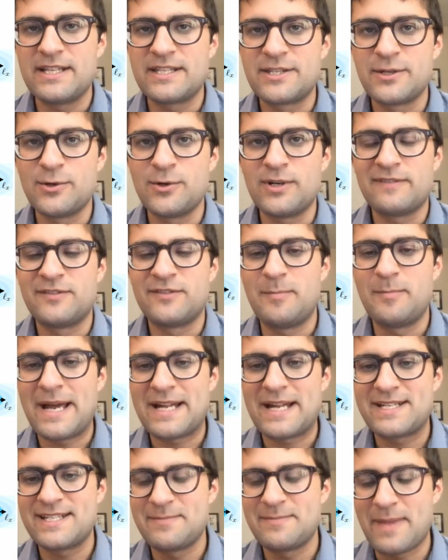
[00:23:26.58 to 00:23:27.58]
And so if
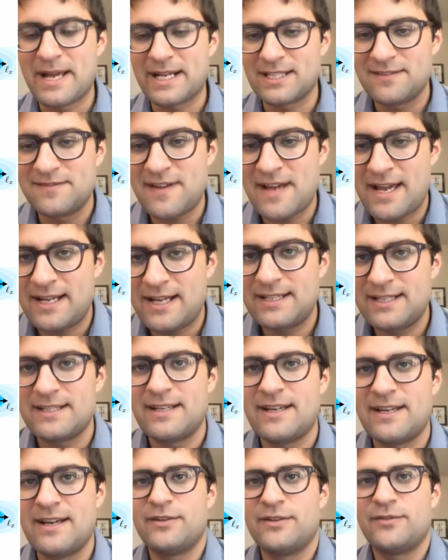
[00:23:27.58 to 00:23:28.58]
the patch is
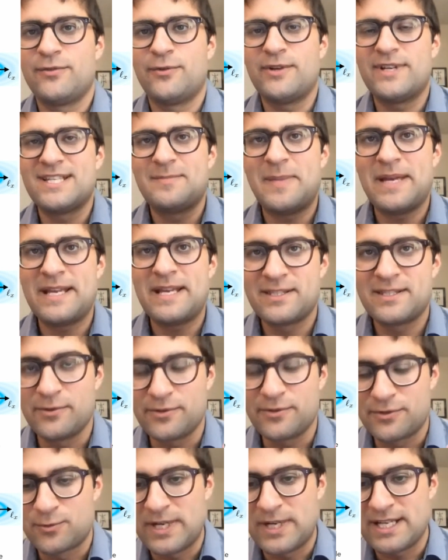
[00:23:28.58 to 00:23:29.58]
magnified in Fourier
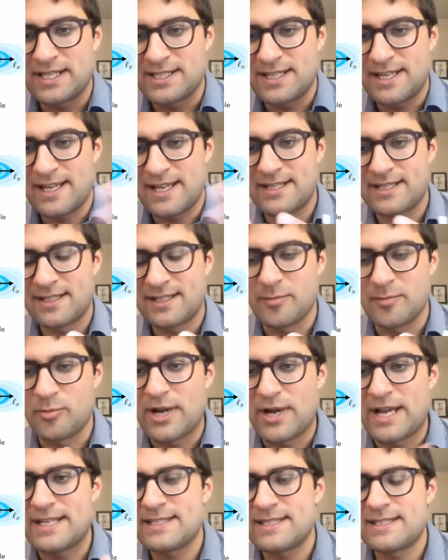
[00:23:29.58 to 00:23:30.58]
space, those rings get
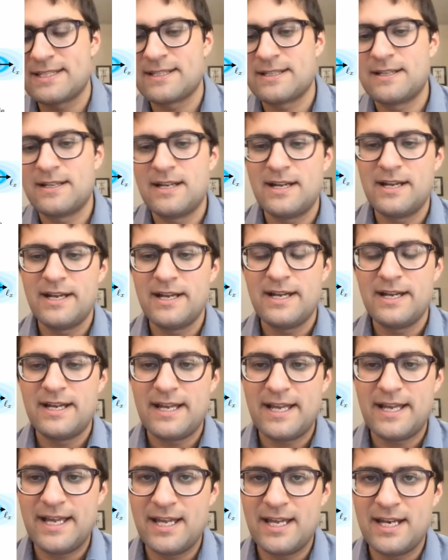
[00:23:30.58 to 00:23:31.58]
compressed.
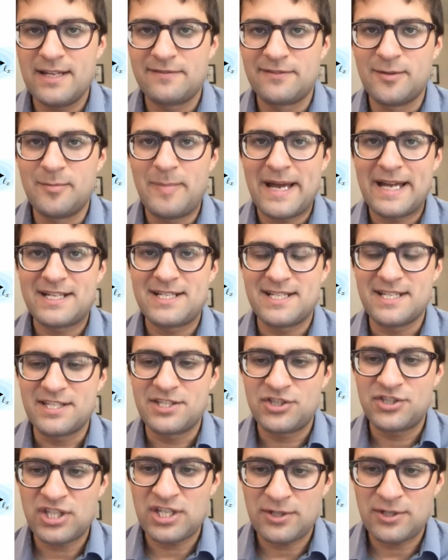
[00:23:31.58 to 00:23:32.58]
And if the
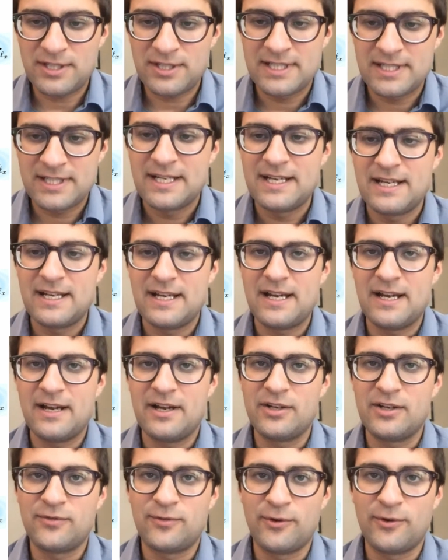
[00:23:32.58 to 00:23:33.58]
patch is sheared
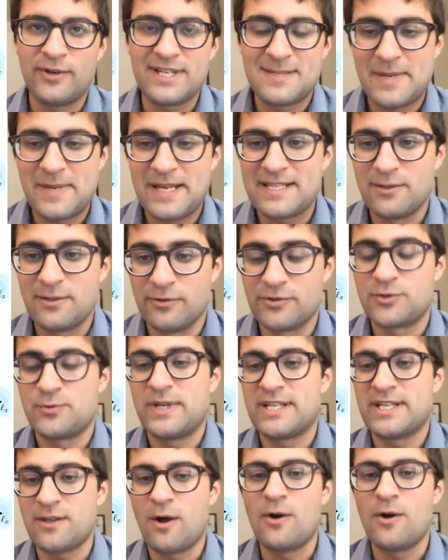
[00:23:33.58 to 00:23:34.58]
in Fourier space,
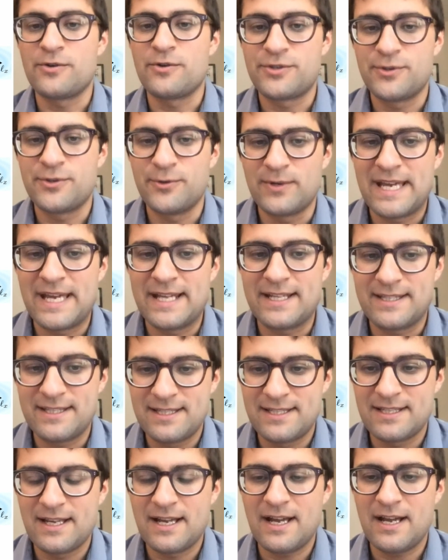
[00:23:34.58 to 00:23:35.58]
those rings also
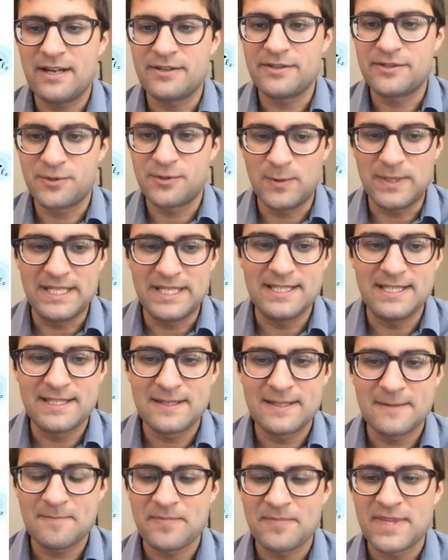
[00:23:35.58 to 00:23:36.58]
get
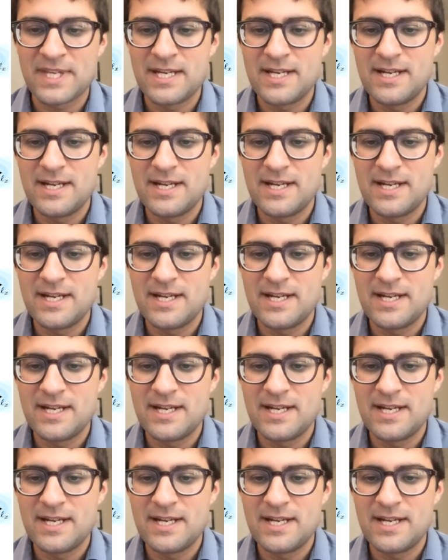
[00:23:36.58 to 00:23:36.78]
squeezed.